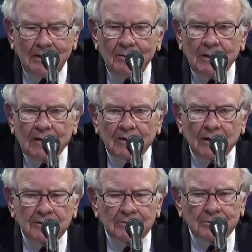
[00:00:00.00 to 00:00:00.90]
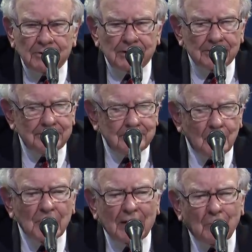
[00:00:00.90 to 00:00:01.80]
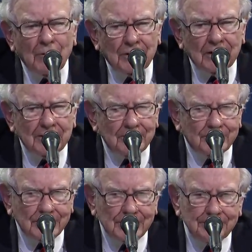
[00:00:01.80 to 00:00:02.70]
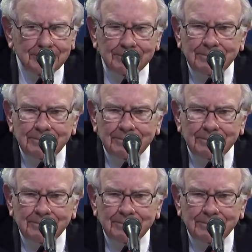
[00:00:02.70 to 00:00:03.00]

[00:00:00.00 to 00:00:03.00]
we have 100 trillion. We have more than 100 trillion